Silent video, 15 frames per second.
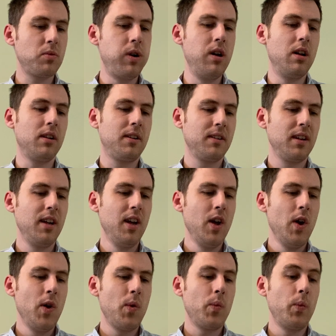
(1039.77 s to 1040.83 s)
one
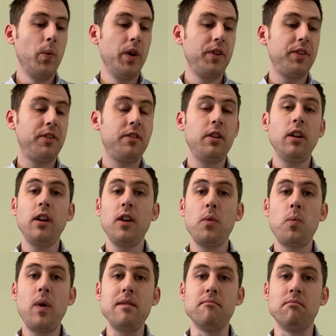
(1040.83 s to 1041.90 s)
was done on a
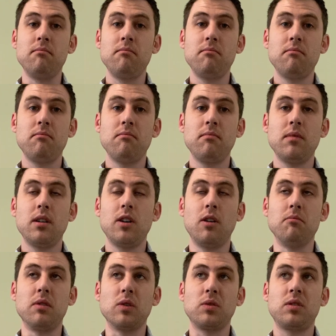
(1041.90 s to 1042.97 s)
whim,
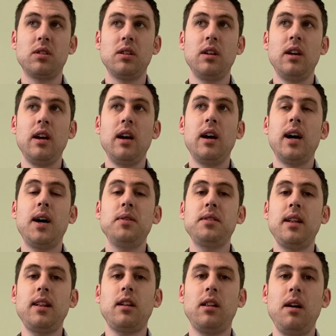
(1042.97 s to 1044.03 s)
almost. I was at
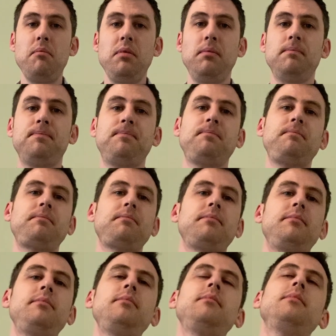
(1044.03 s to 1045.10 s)
the club
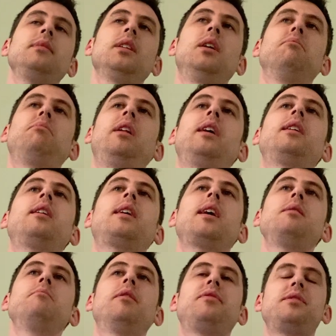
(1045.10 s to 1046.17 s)
playing a
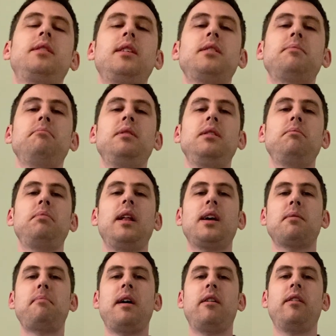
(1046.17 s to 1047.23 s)
game of 6 mil black
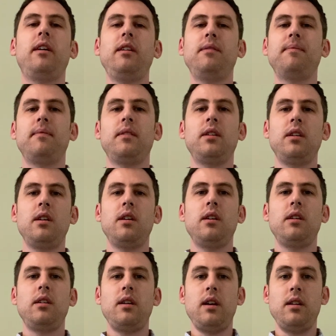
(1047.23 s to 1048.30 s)
powder
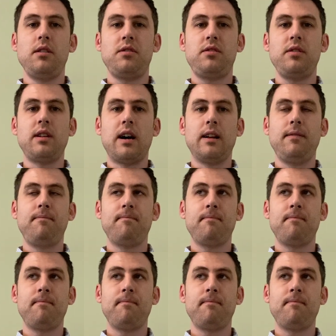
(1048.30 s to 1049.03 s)
in the Sudan.